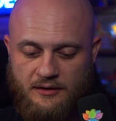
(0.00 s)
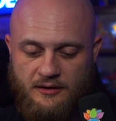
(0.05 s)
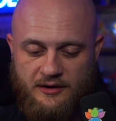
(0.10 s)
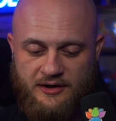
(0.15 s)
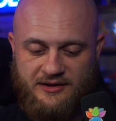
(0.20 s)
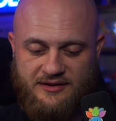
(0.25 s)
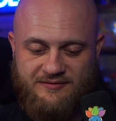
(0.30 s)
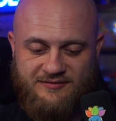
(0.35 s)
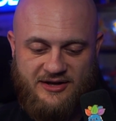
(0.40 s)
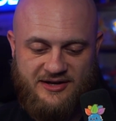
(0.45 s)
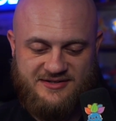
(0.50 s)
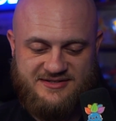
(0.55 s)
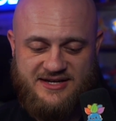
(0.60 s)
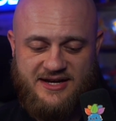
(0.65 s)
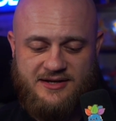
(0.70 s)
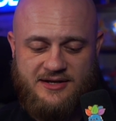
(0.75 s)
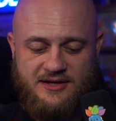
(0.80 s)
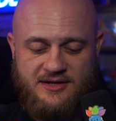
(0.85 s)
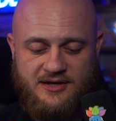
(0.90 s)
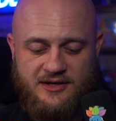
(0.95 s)
Okay, they've got
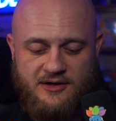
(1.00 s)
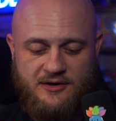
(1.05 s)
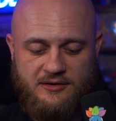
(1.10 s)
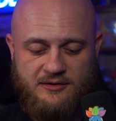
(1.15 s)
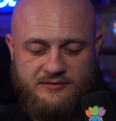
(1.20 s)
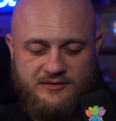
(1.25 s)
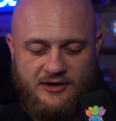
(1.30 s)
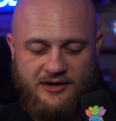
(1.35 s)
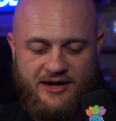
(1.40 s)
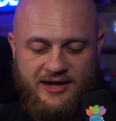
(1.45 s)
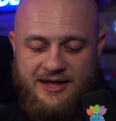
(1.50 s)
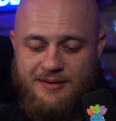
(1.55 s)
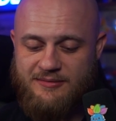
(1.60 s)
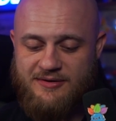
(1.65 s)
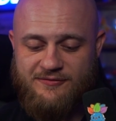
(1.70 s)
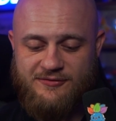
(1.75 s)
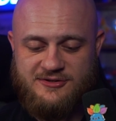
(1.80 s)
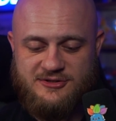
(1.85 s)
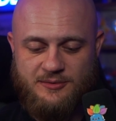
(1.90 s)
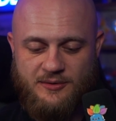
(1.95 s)
Execute. They're going to hit
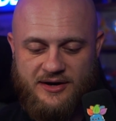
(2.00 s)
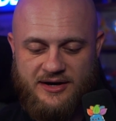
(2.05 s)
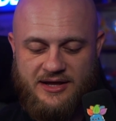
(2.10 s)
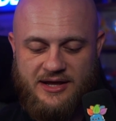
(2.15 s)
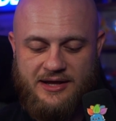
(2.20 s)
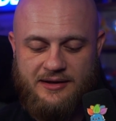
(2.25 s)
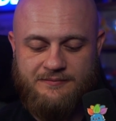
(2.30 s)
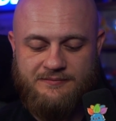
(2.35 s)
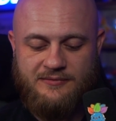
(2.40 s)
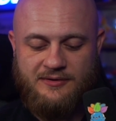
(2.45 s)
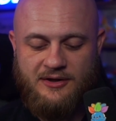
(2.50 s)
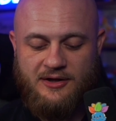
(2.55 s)
me for 20.